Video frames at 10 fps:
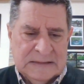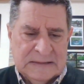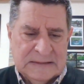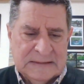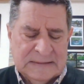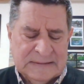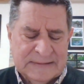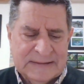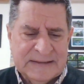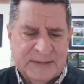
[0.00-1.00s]

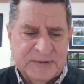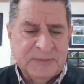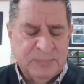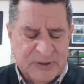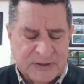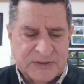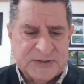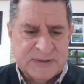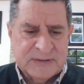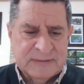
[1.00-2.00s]
that
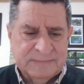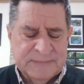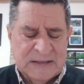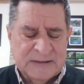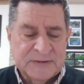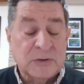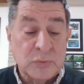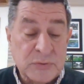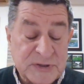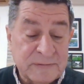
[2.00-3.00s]
depicts the
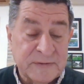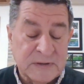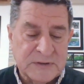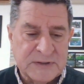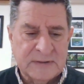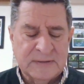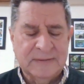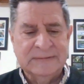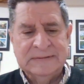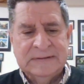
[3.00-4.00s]

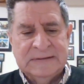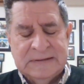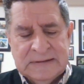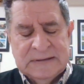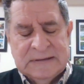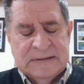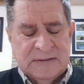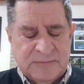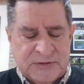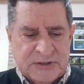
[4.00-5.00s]
crucifixion
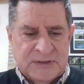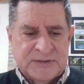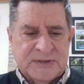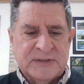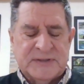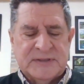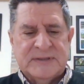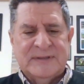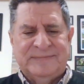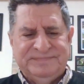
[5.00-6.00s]
of
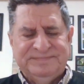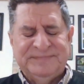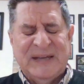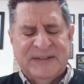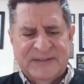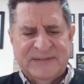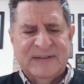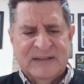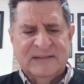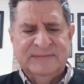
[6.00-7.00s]
Jesus,
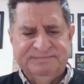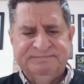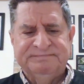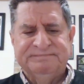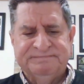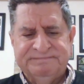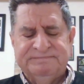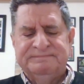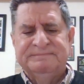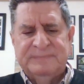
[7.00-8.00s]
and
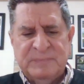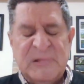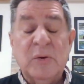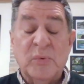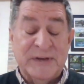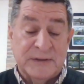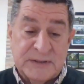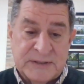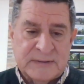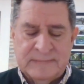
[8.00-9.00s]
be a
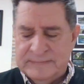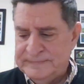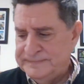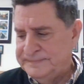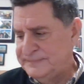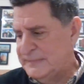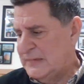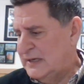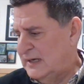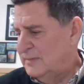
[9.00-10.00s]
witness
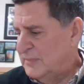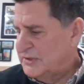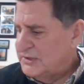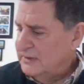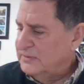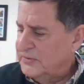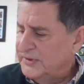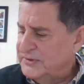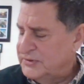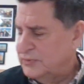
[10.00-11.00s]
to how much our
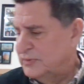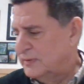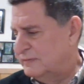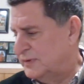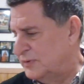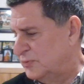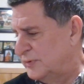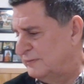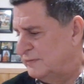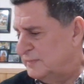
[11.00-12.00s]
Lord endured for
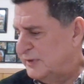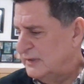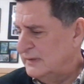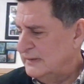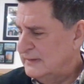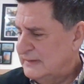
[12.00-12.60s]
you and for me.